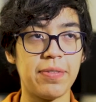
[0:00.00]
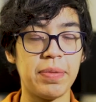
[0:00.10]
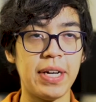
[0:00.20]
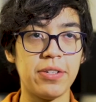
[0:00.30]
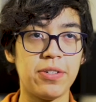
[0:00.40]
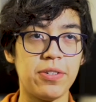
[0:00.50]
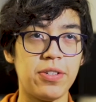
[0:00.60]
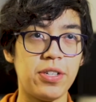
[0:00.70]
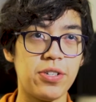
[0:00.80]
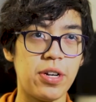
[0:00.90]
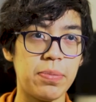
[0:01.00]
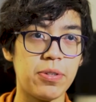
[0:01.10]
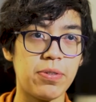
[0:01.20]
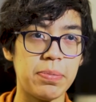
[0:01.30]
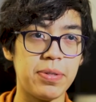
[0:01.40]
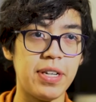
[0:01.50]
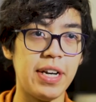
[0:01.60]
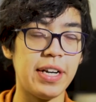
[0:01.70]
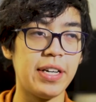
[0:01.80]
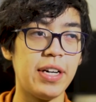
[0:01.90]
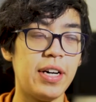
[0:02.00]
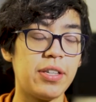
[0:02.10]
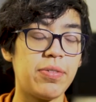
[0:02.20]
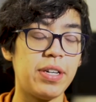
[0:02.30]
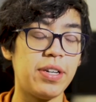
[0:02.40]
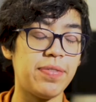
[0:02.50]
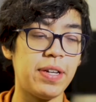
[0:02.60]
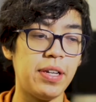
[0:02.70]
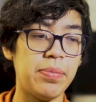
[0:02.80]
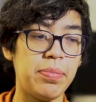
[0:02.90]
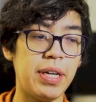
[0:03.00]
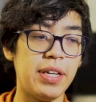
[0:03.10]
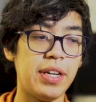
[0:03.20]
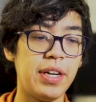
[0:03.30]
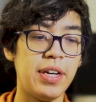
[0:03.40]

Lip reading: from that to C# scripting, 3D development,